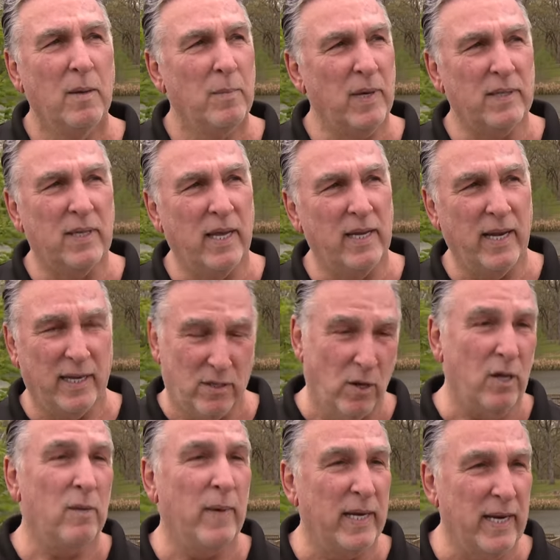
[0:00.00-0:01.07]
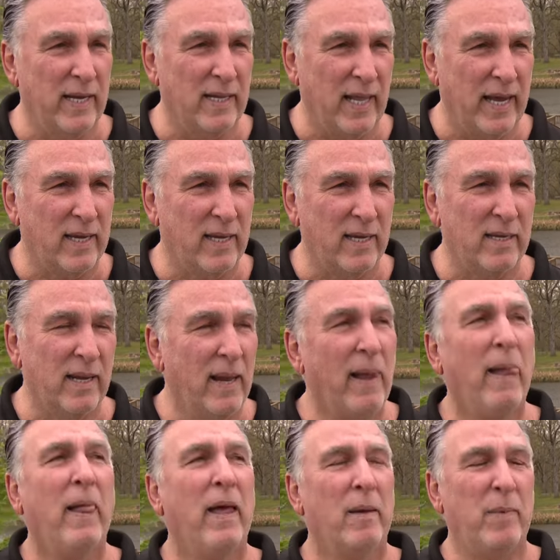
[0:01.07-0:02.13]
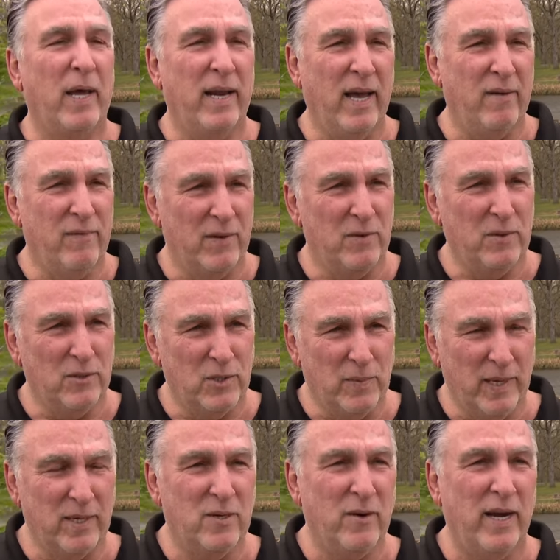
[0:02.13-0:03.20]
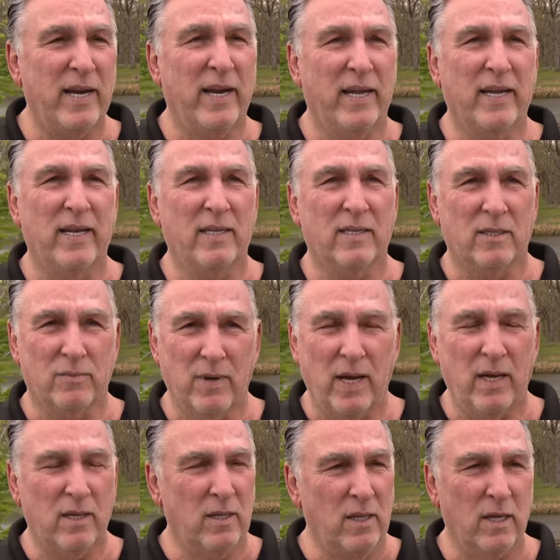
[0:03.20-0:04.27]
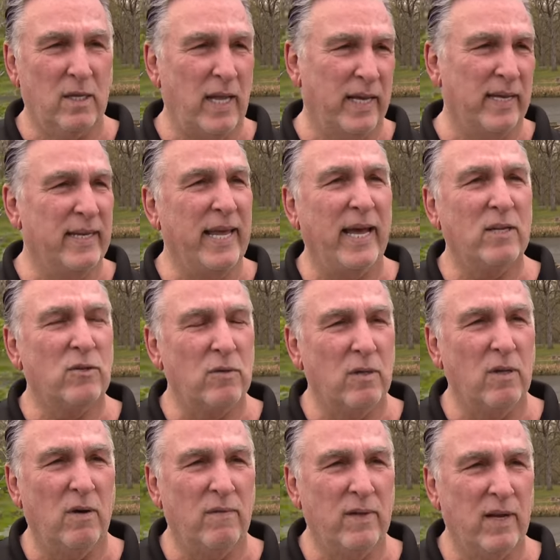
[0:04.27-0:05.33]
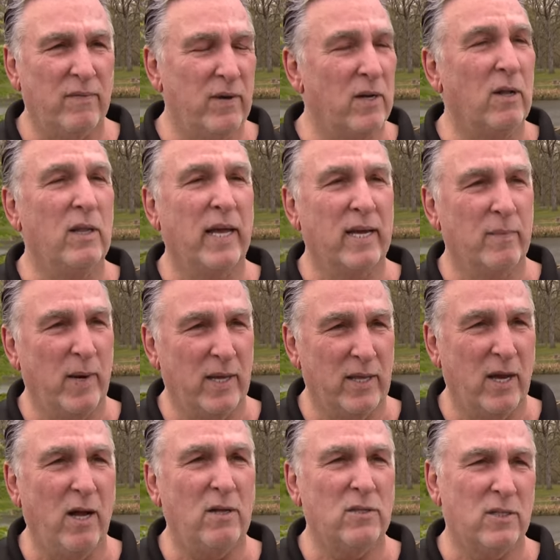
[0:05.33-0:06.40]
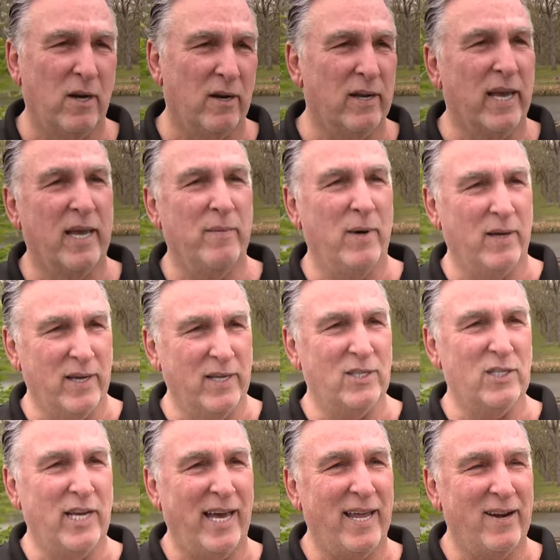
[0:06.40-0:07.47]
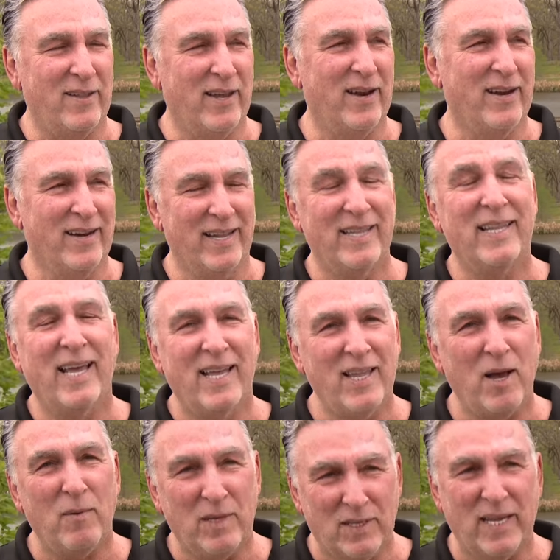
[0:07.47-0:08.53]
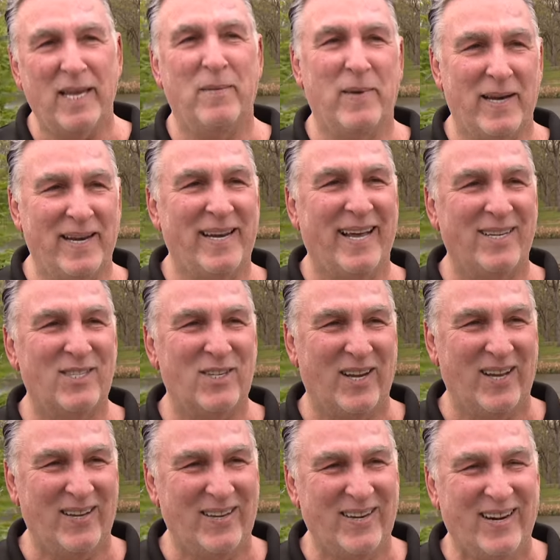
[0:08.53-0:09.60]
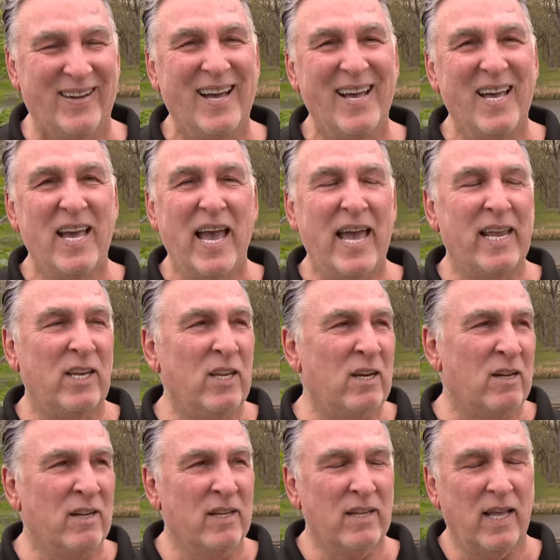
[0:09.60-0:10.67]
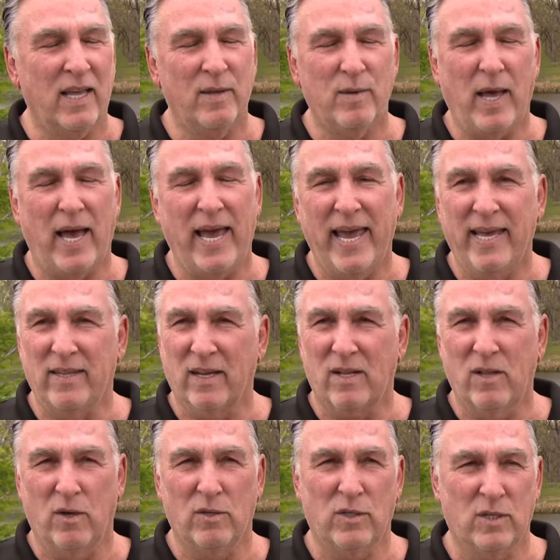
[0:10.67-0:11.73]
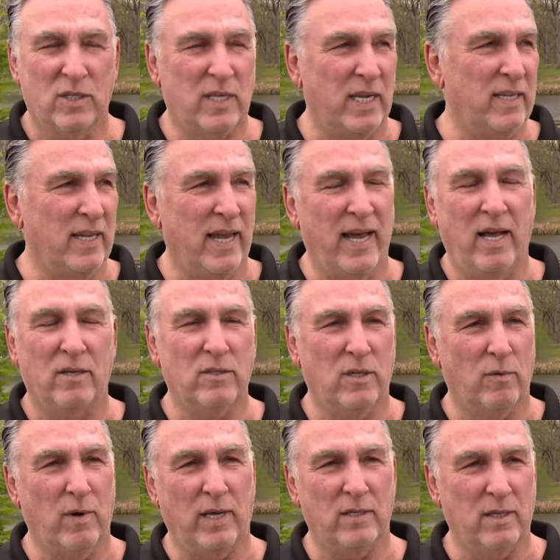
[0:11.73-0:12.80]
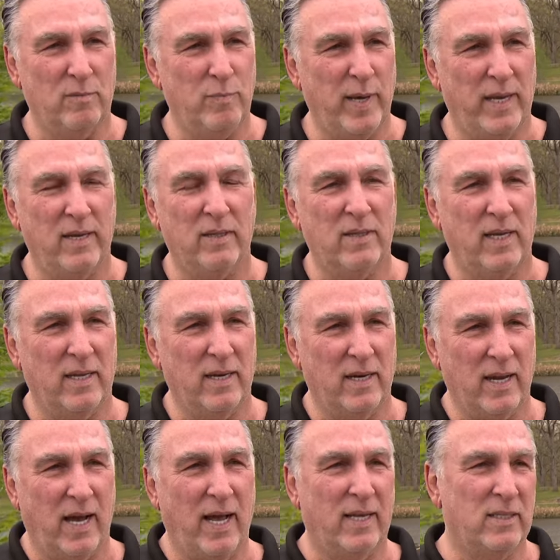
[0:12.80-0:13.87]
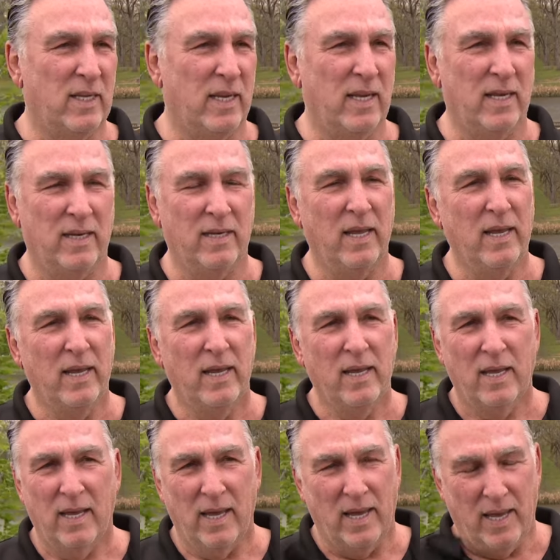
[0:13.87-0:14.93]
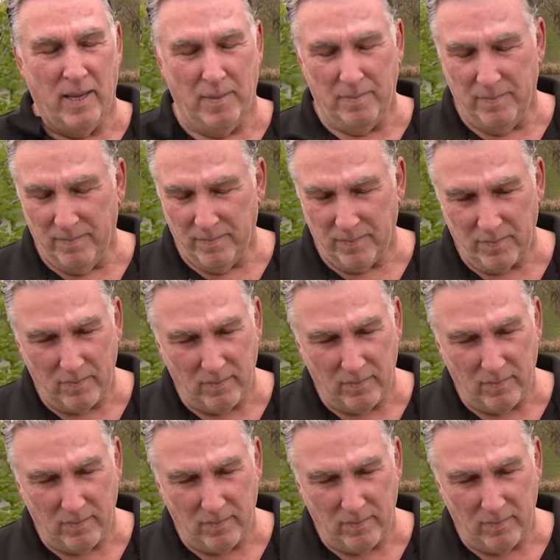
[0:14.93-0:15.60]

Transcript: But then I told him I didn't like it about halfway through spring training, and he says, "Well, you look like a natural over there. If you don't like it by the All Star game, I'll get you out of there." And that, that, was him in a nutshell, you know. And you know, I had the closest seat in the house to watching Pendleton and Ozzie and um,